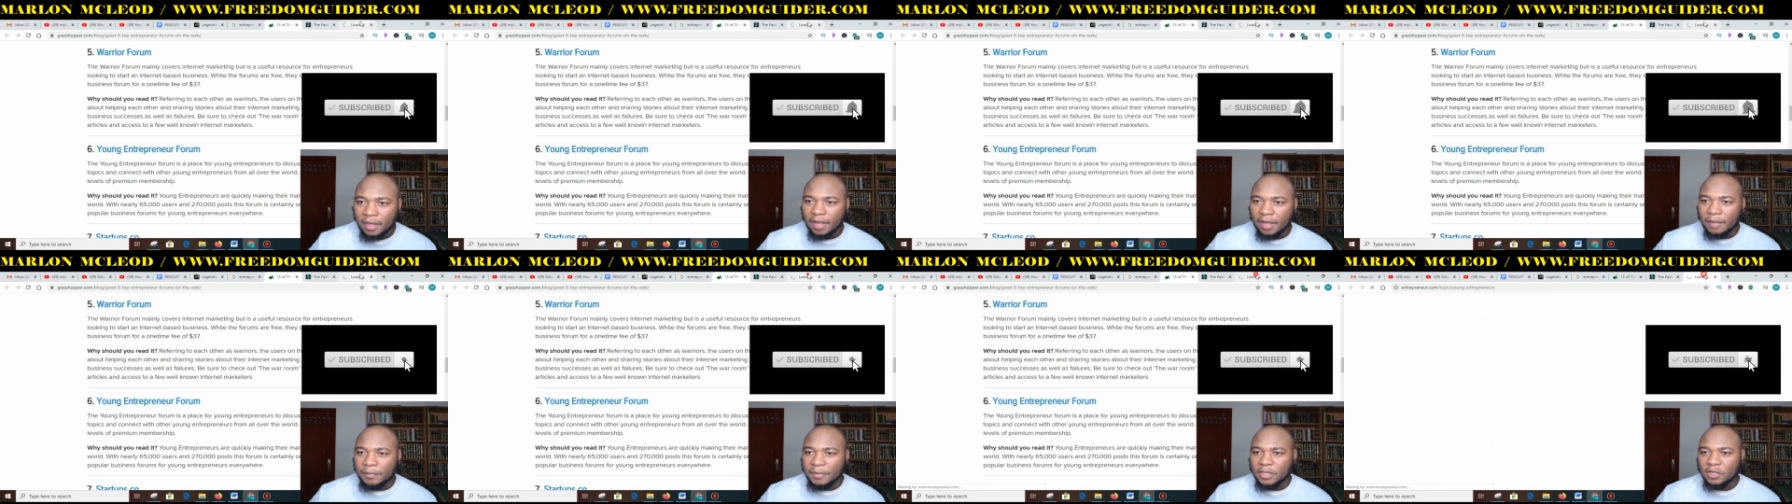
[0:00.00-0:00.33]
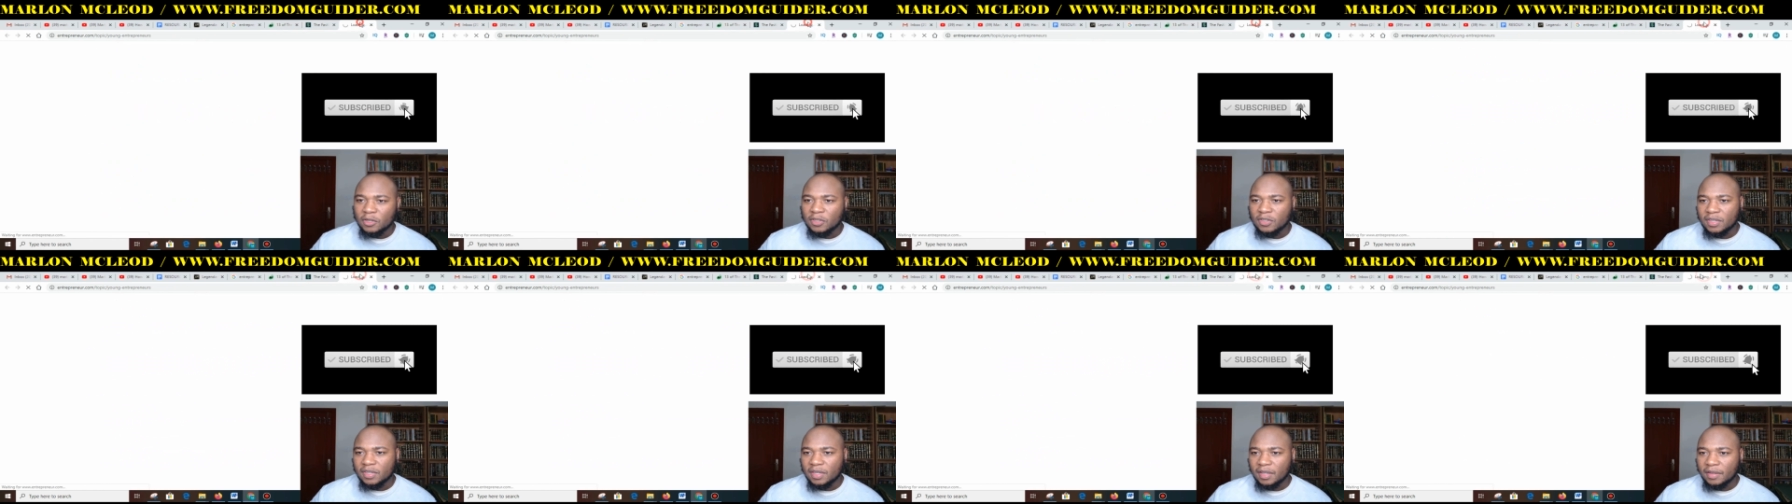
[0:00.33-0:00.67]
Let me
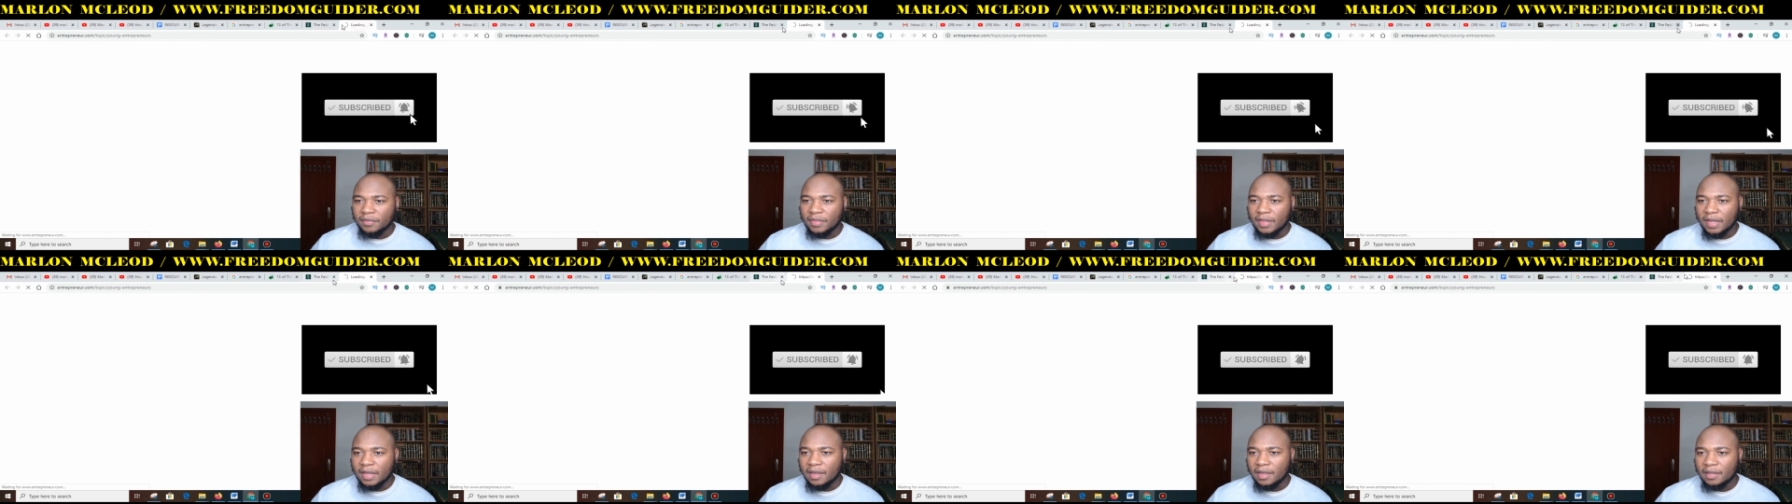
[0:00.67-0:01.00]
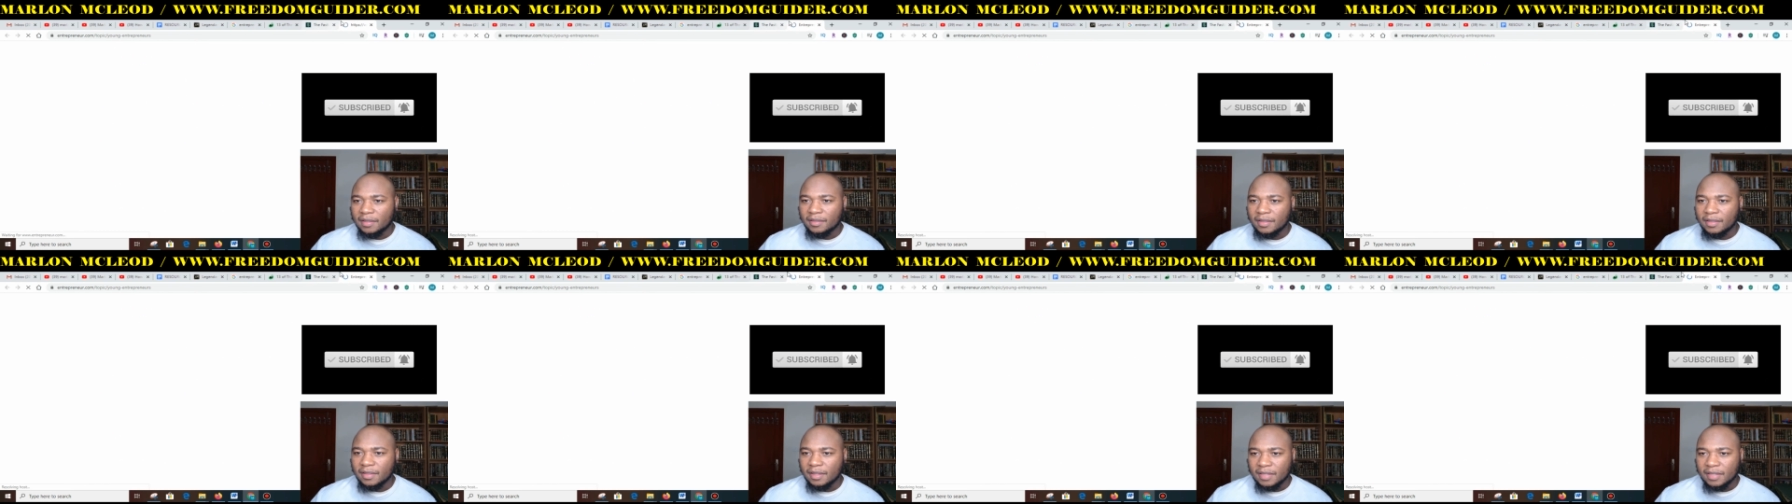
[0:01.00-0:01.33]
just see if that
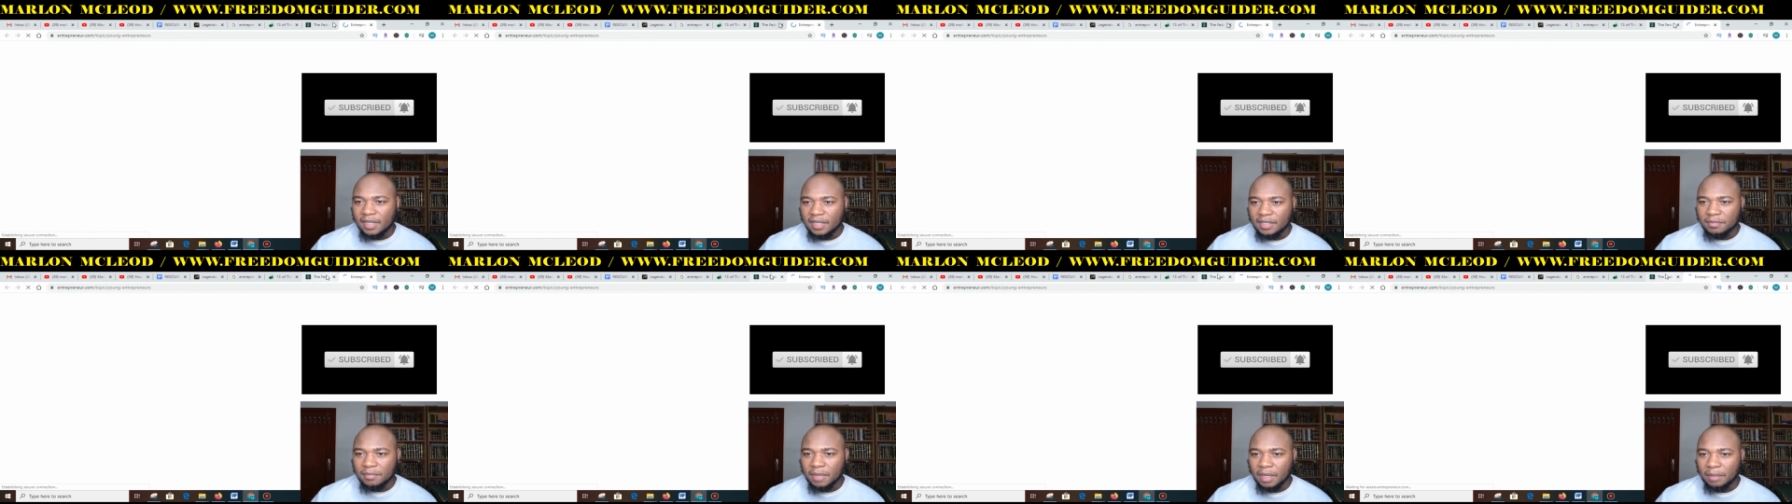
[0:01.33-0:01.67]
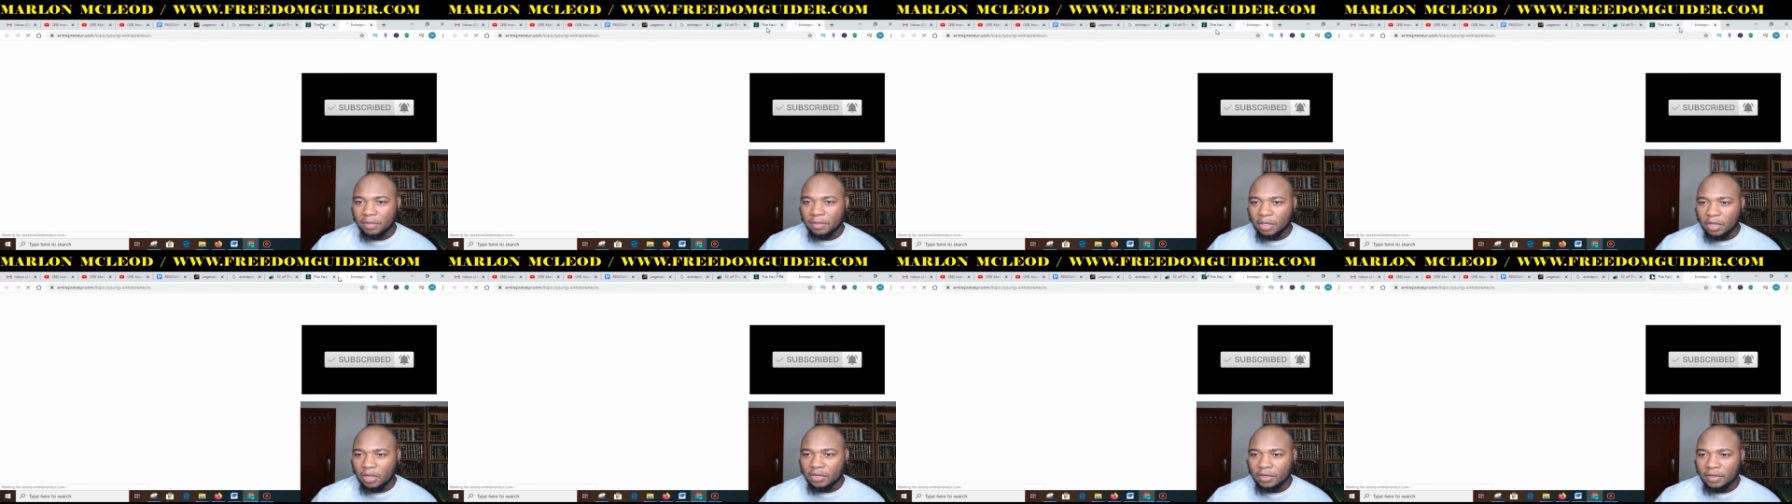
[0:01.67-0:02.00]
detects my
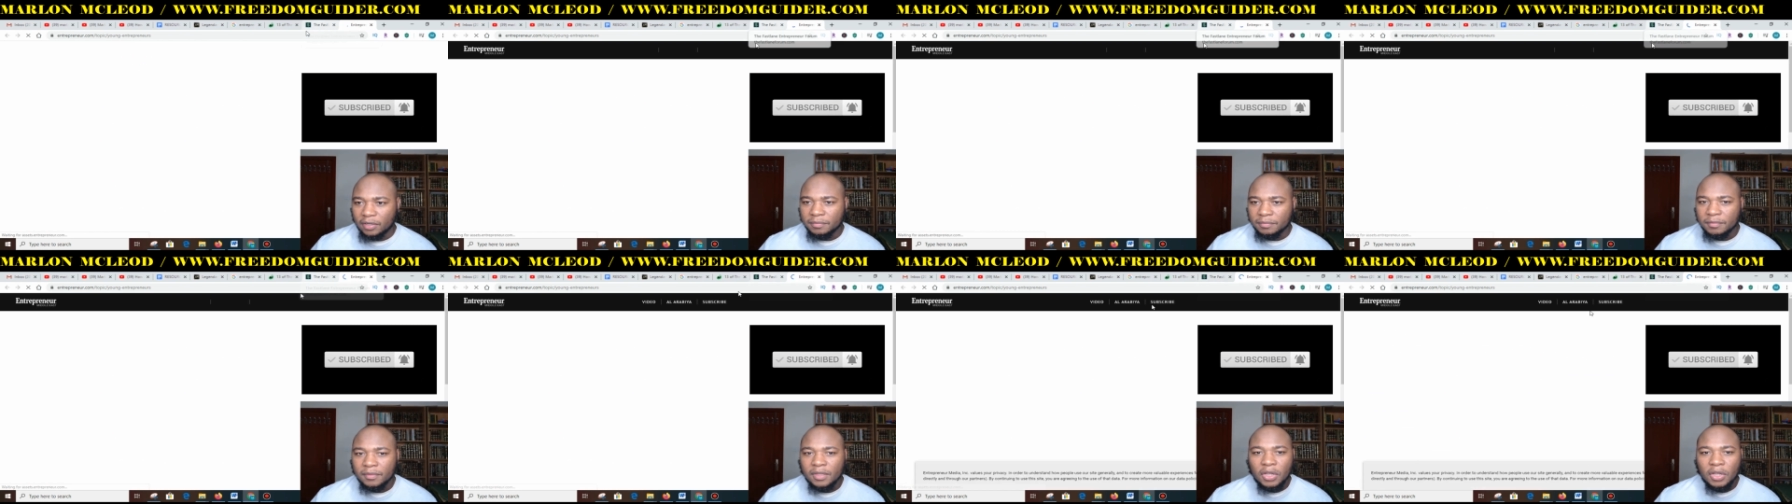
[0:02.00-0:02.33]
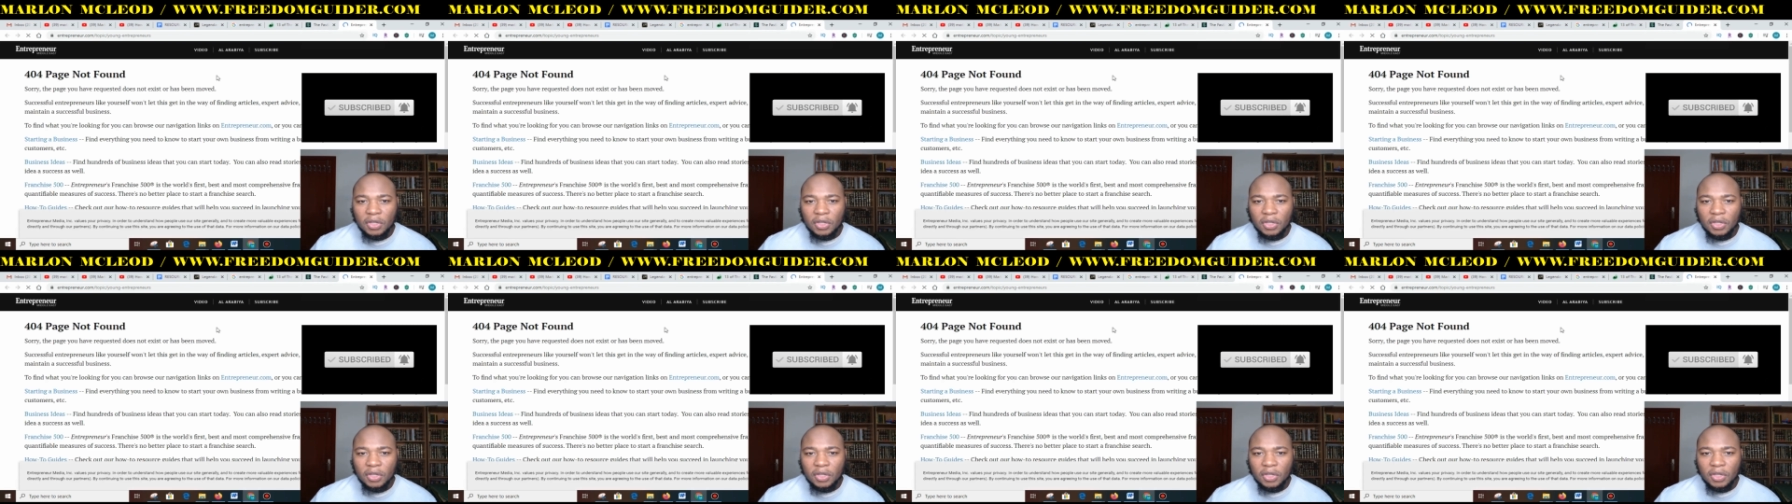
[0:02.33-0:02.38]
blocker.